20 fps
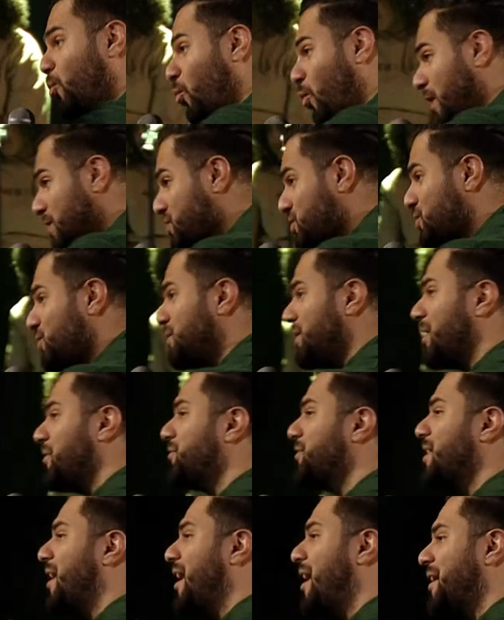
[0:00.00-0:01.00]
once you
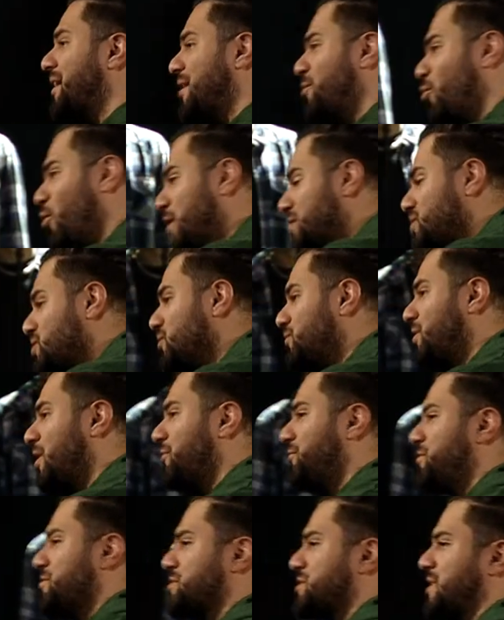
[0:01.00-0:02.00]
love God and once you
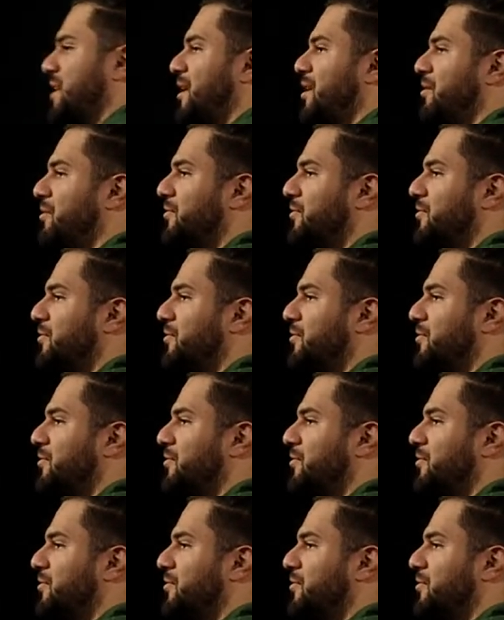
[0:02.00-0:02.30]
love yourself,